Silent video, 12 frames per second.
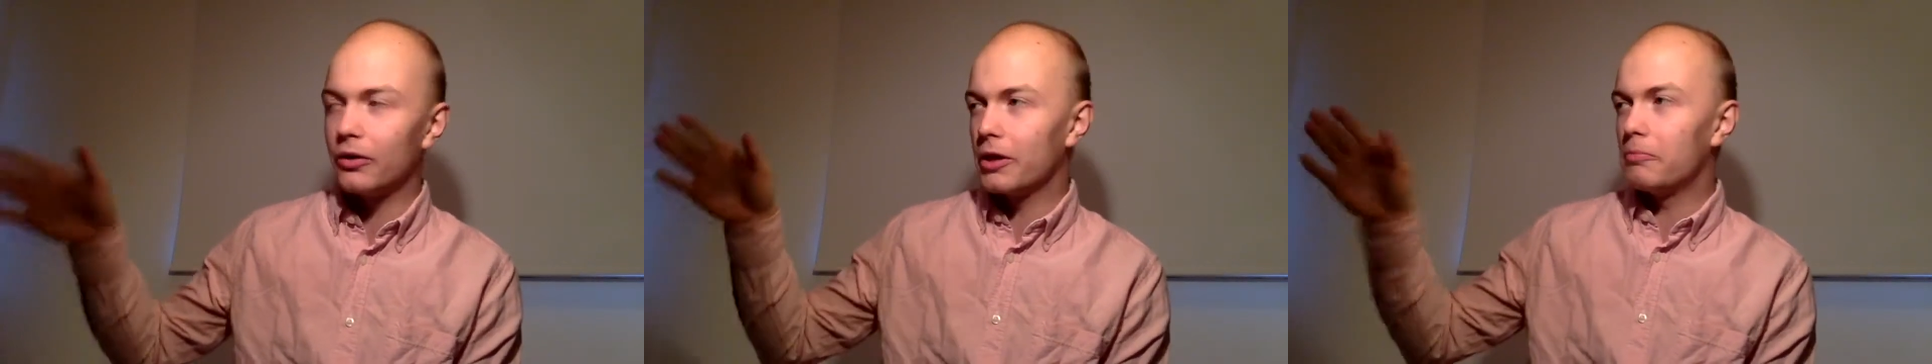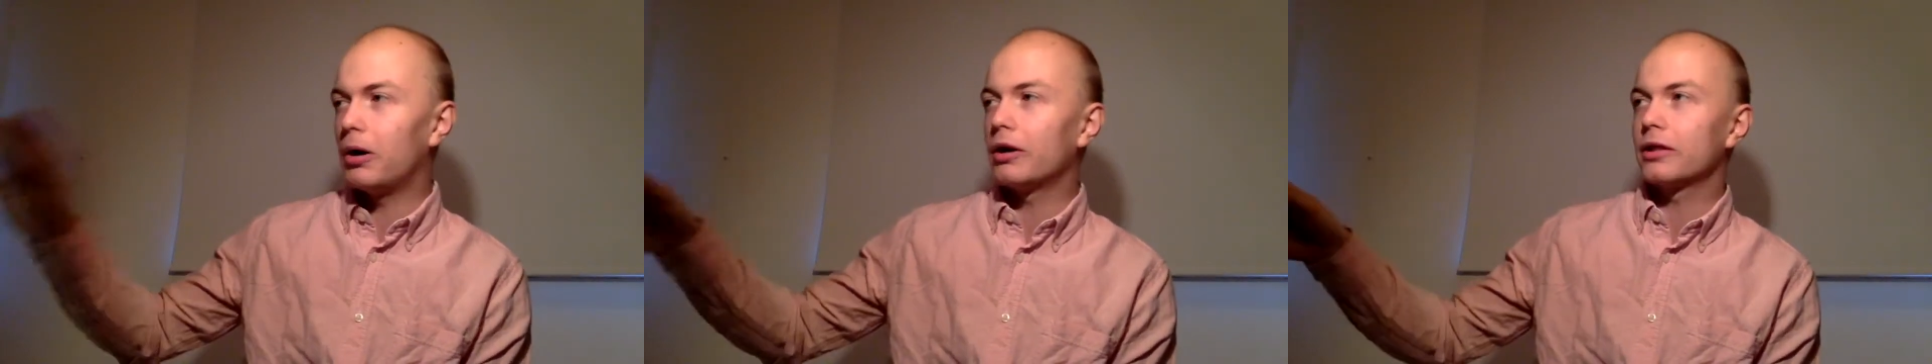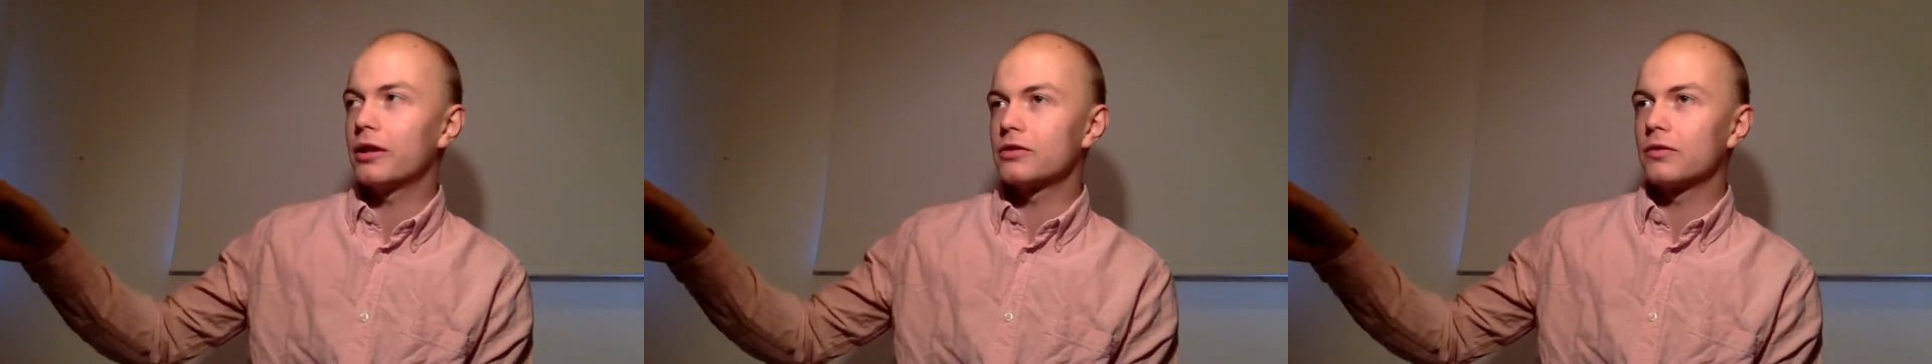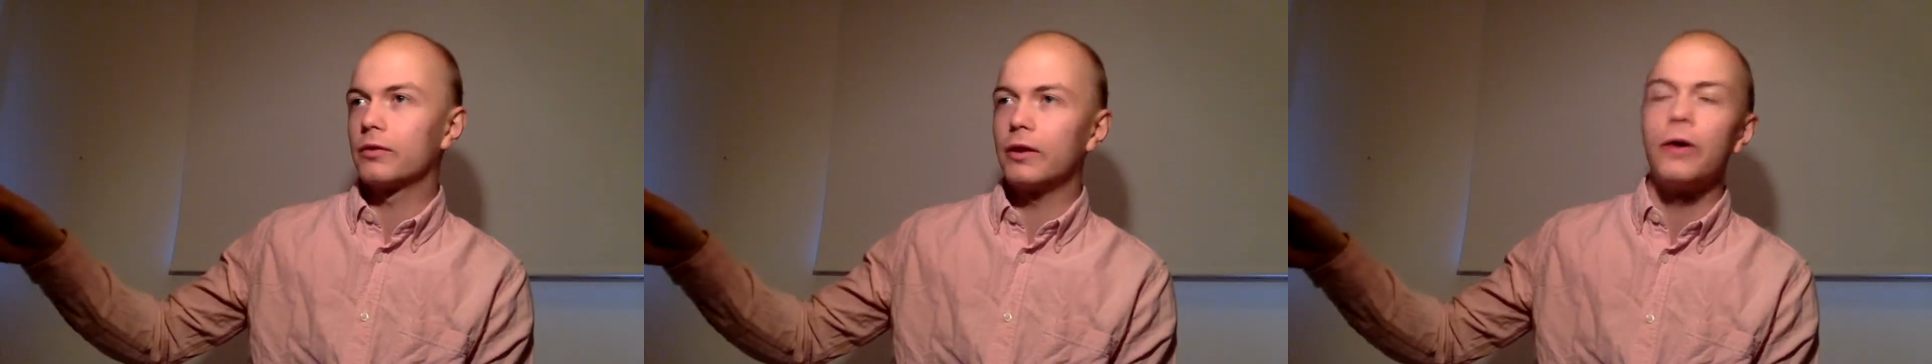they bought lots
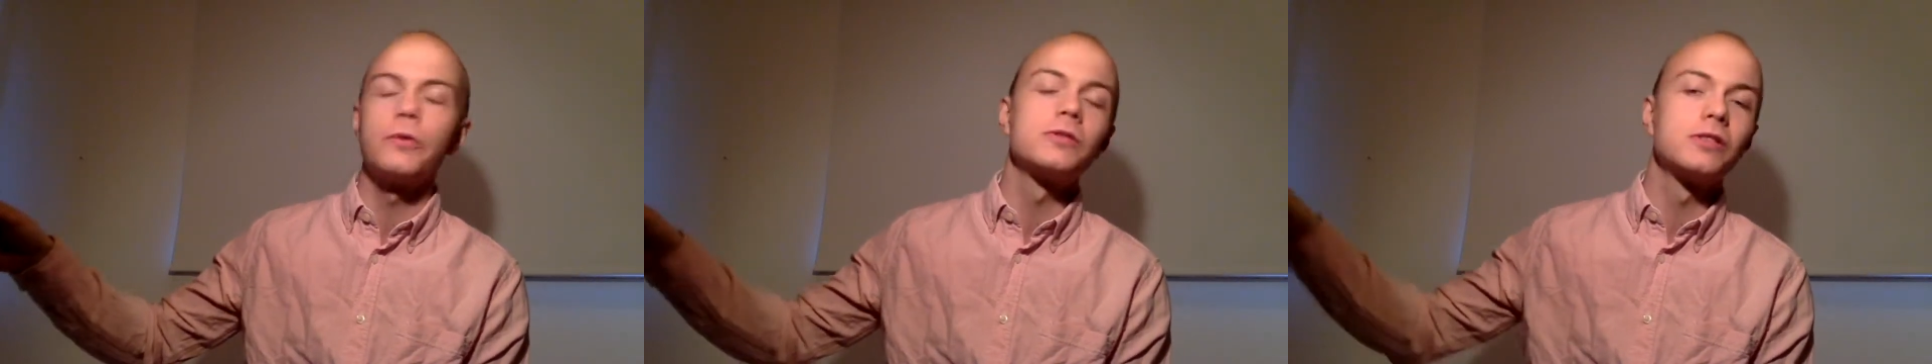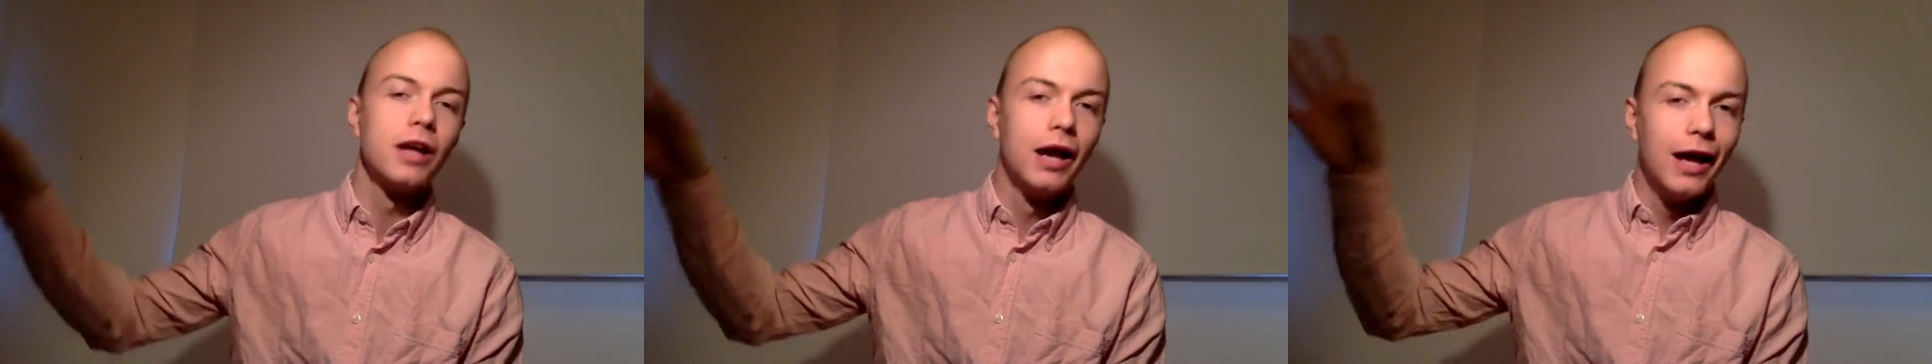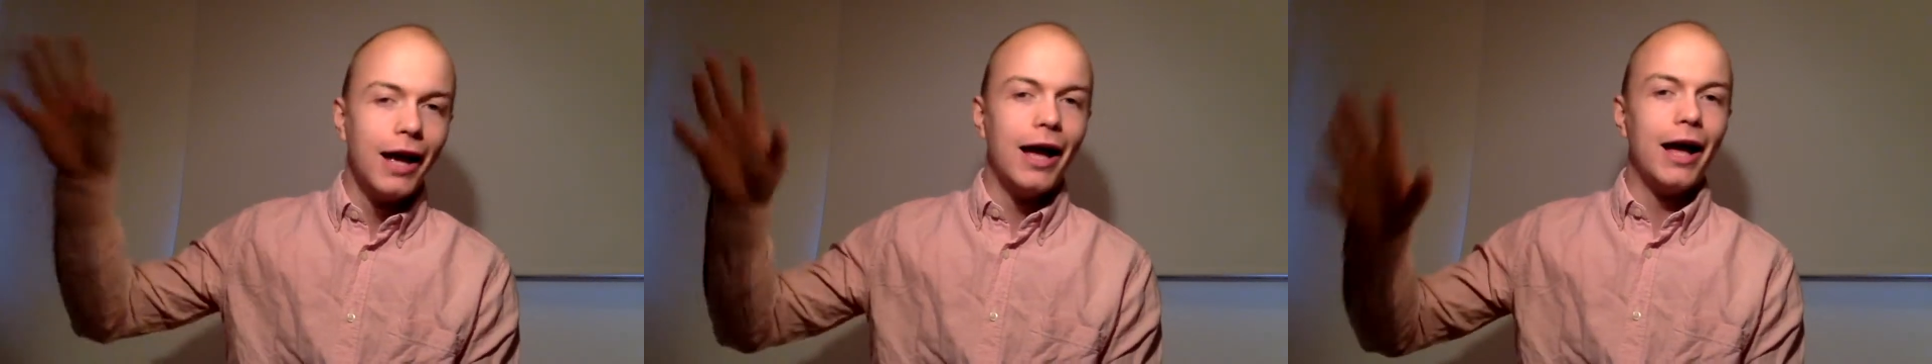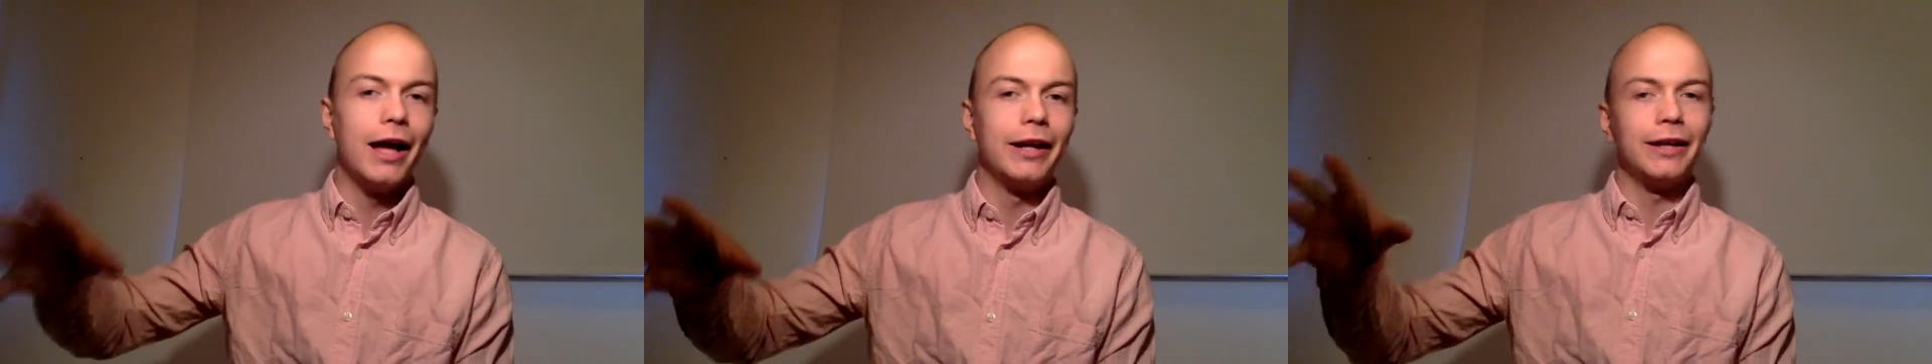of clothes,
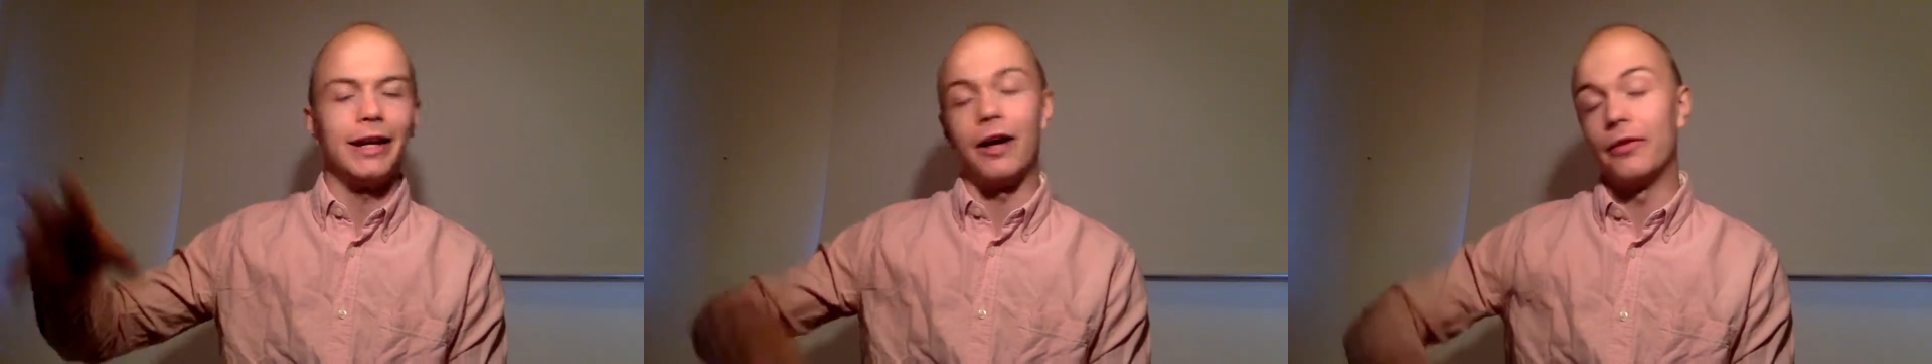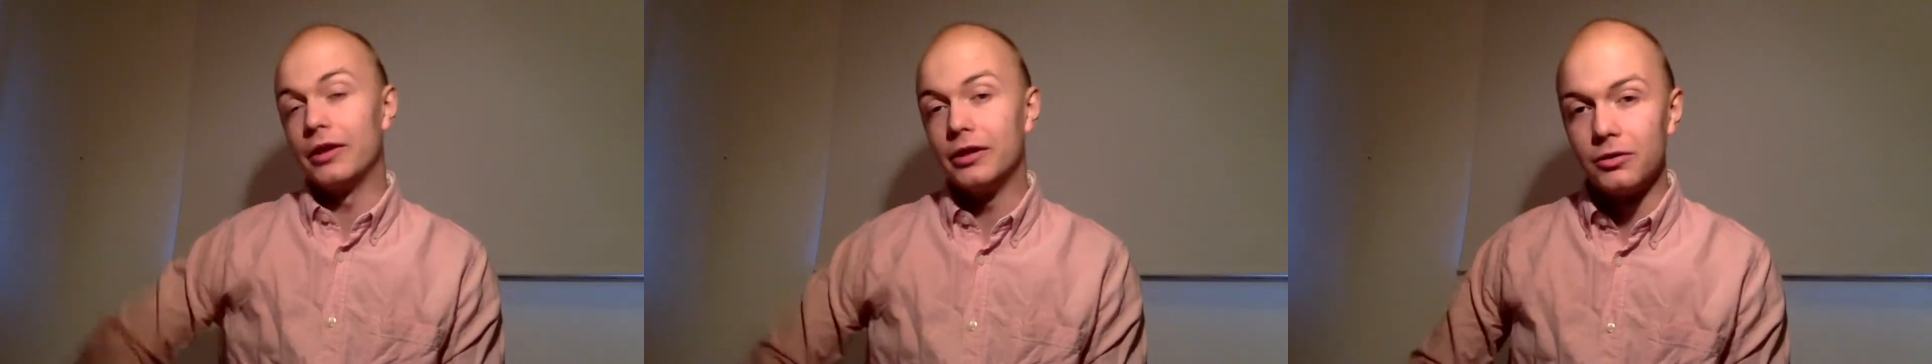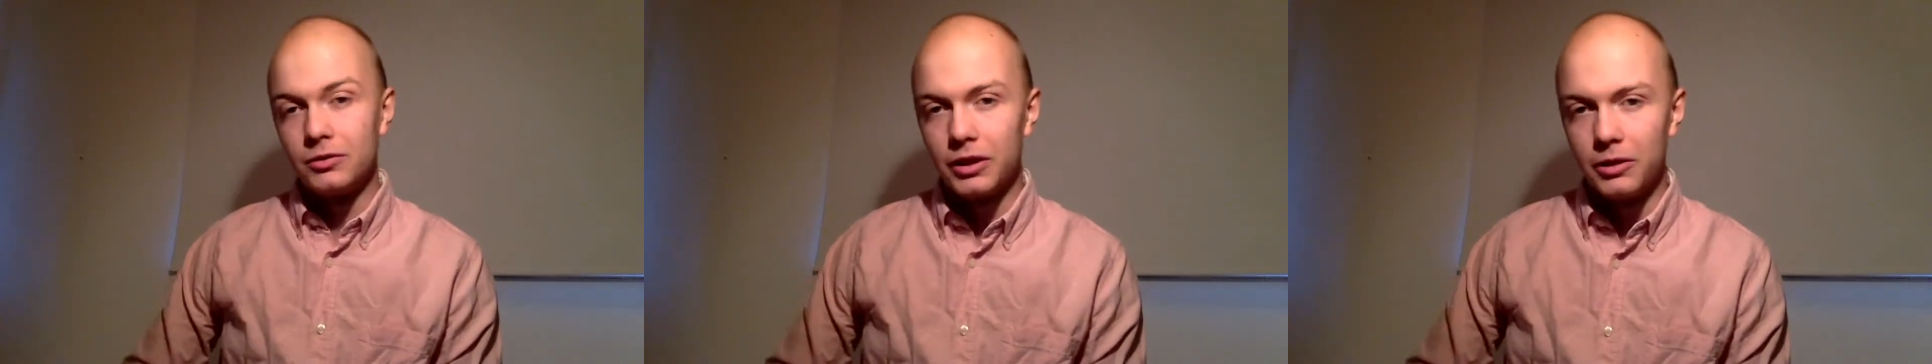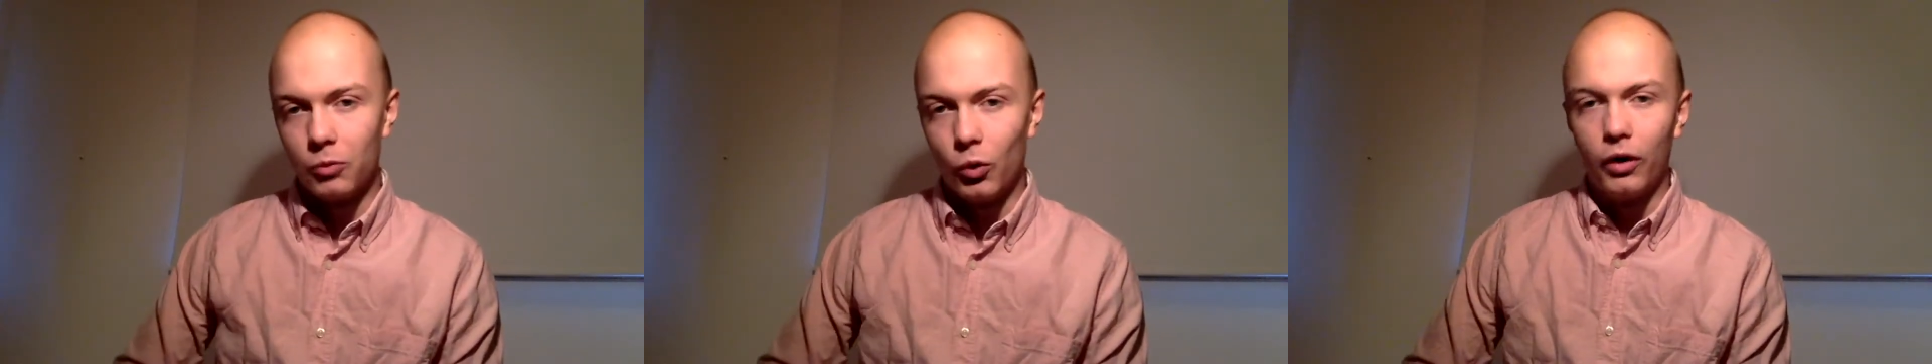and now they don't
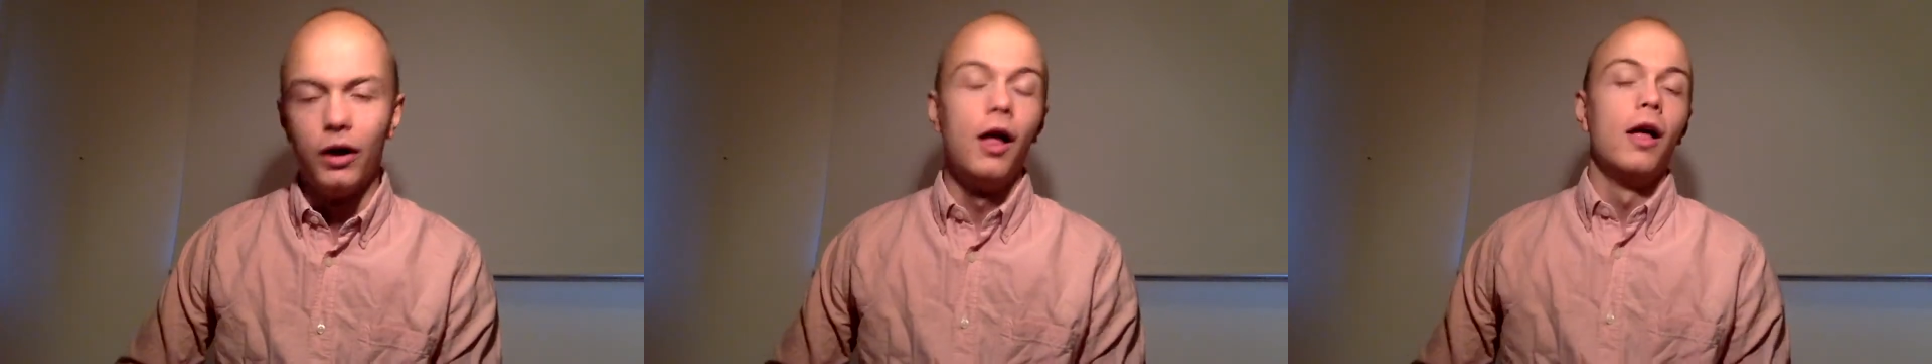anymore.